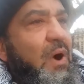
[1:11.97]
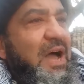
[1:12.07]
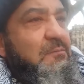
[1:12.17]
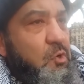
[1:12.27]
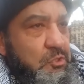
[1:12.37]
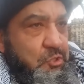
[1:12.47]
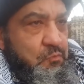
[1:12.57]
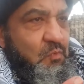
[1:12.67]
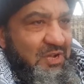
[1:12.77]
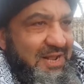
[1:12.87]
Why? Because
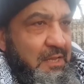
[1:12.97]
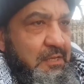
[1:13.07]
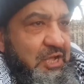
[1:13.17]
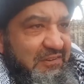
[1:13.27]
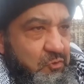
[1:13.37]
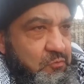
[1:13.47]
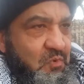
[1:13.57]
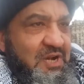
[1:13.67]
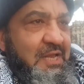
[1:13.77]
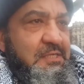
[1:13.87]
you're moral? You have good
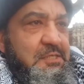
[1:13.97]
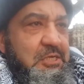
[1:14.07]
morals?